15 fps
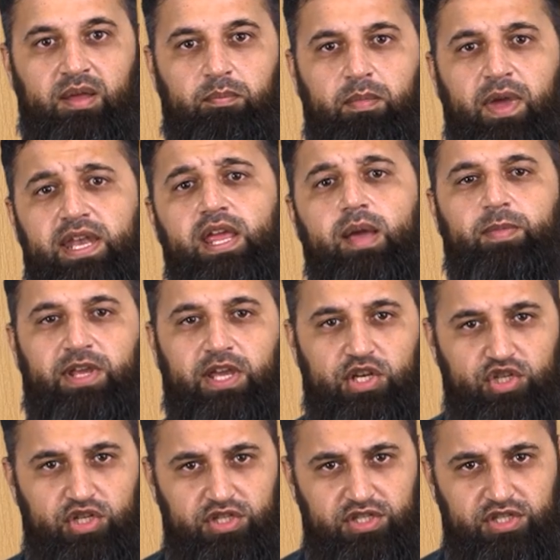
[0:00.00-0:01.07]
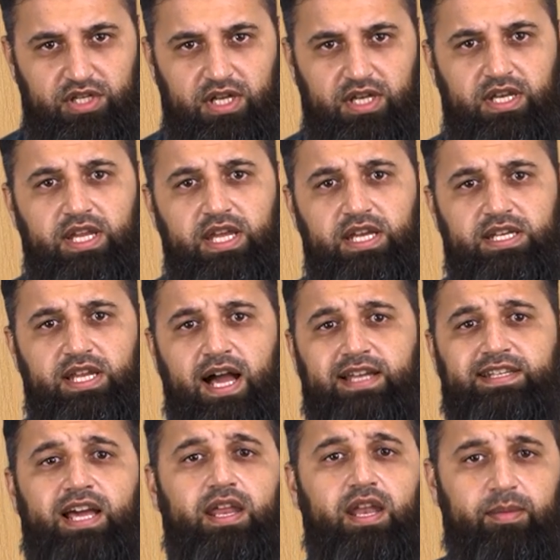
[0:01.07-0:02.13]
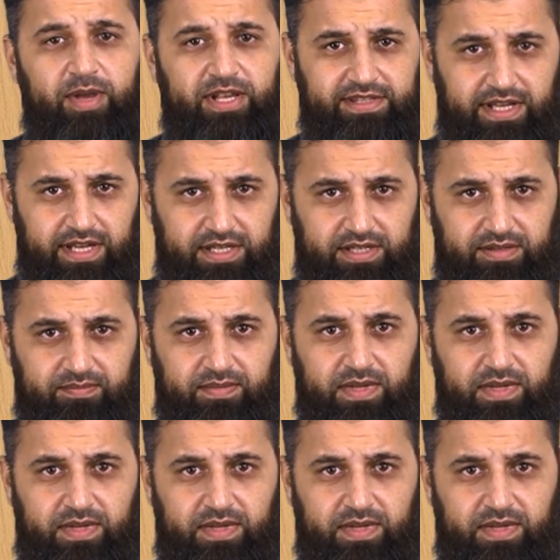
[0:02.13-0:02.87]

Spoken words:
Many applications need a dynamic set